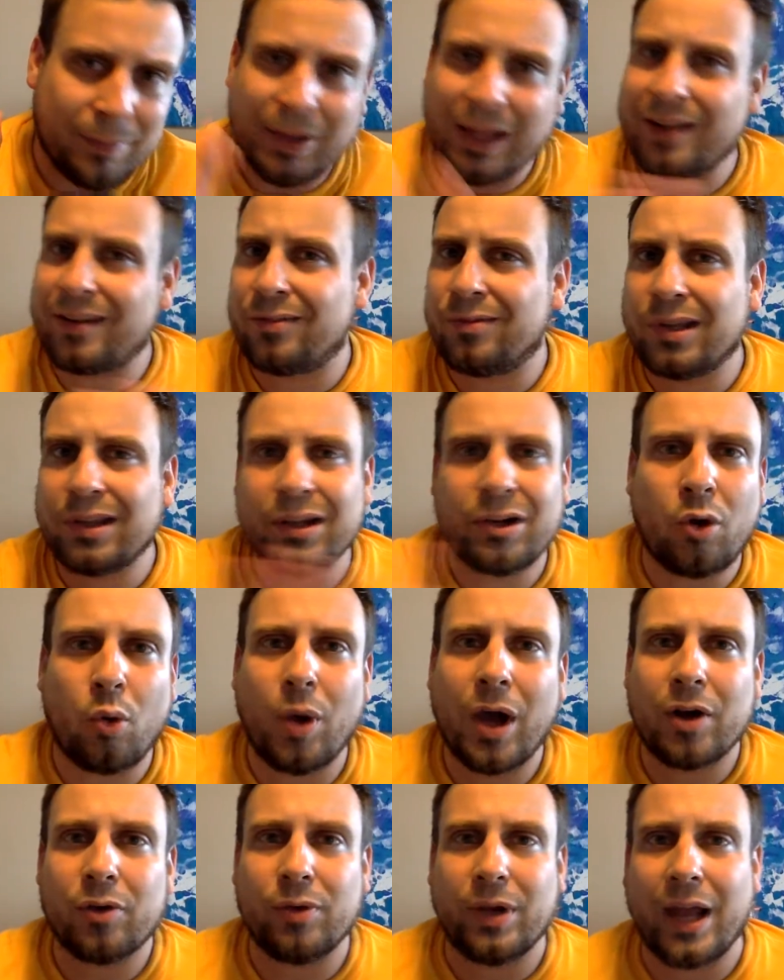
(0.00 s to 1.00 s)
I really don't
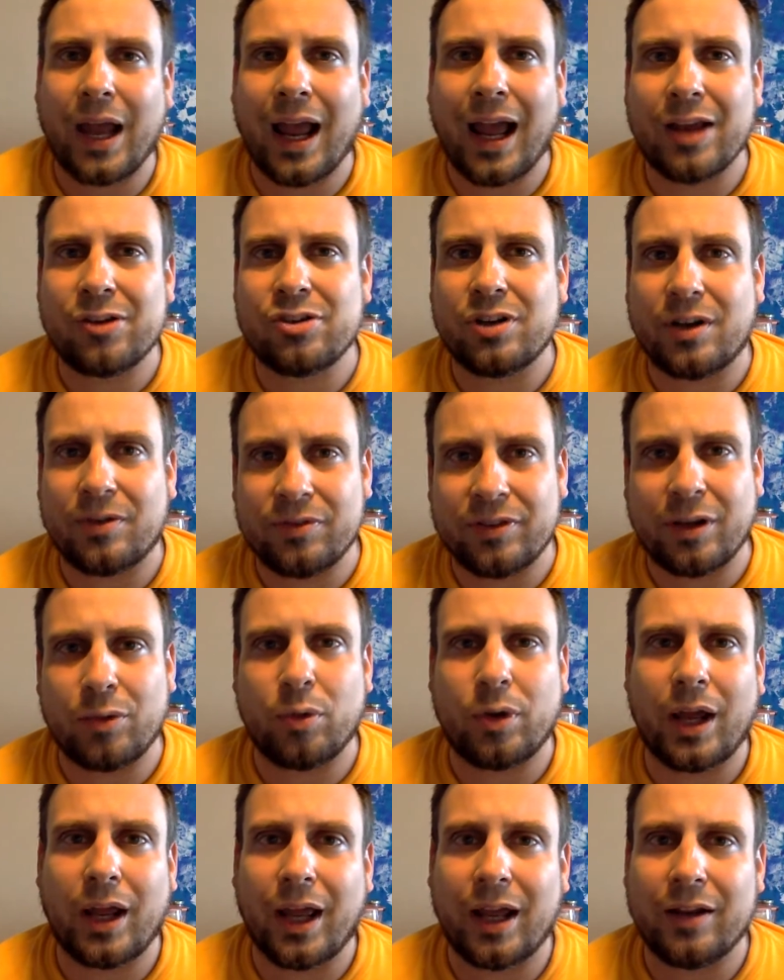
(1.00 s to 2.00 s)
want to rehash it. I've said
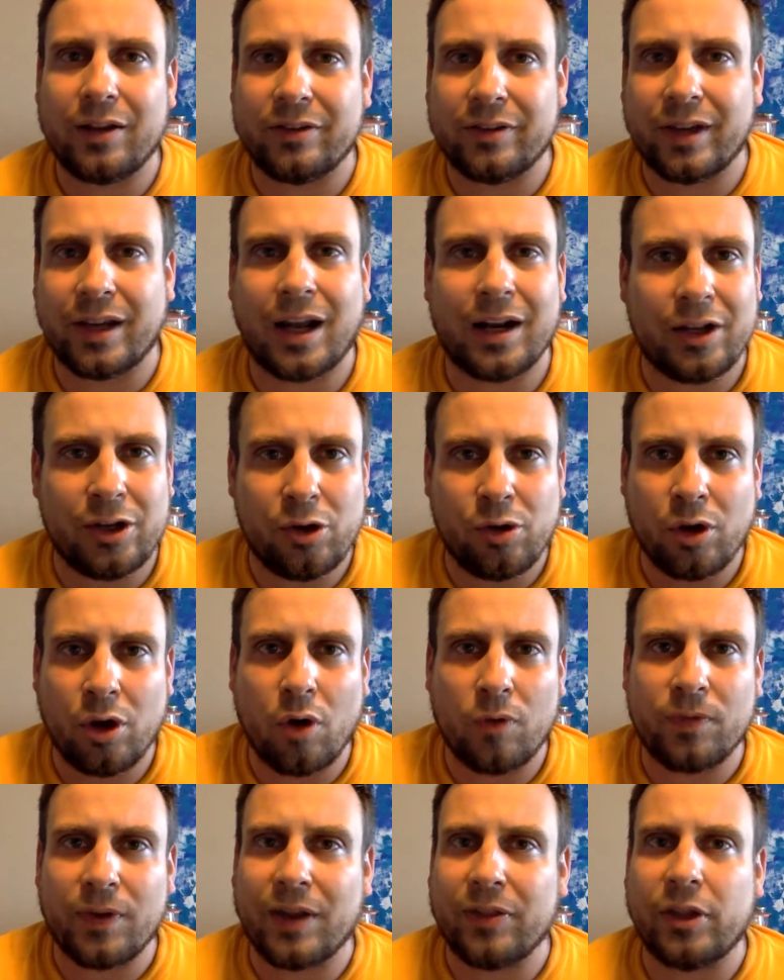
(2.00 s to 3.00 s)
what I had to say on it. You can
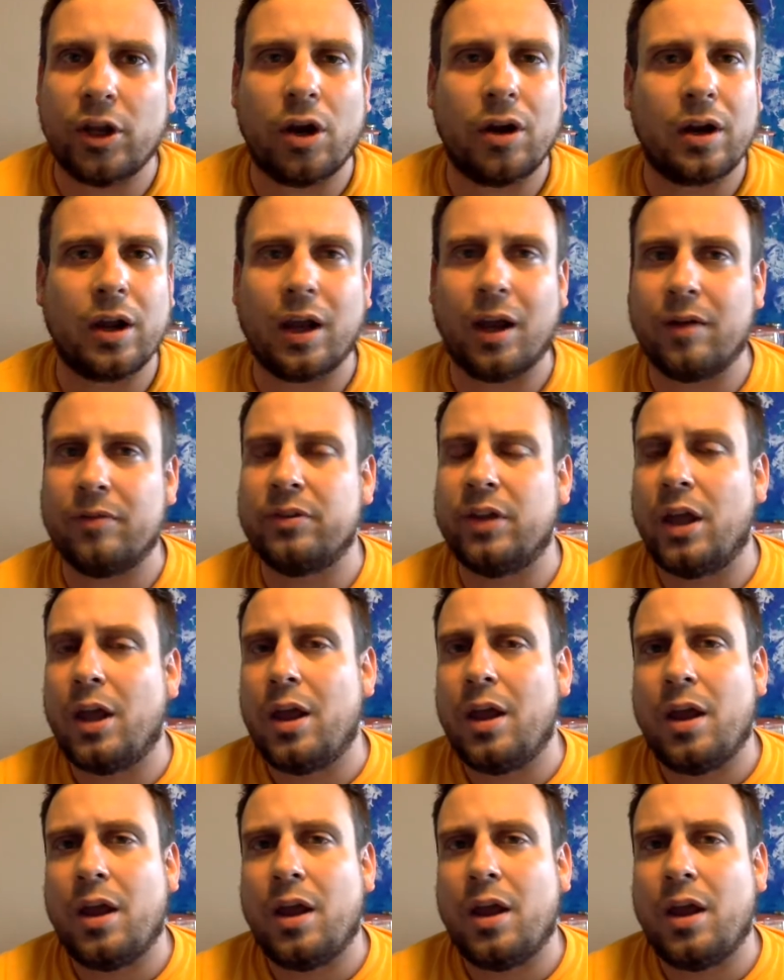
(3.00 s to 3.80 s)
go find the archives.